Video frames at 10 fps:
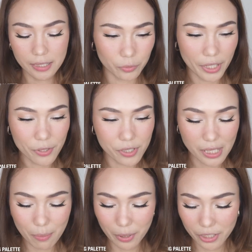Do I use the
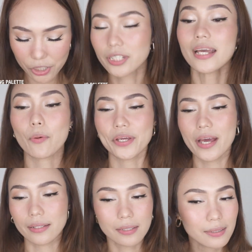same blush? Yeah, why
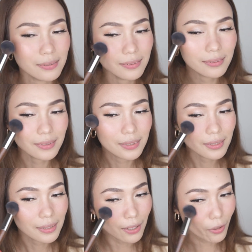not?
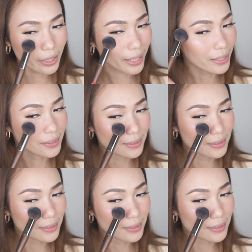Okay.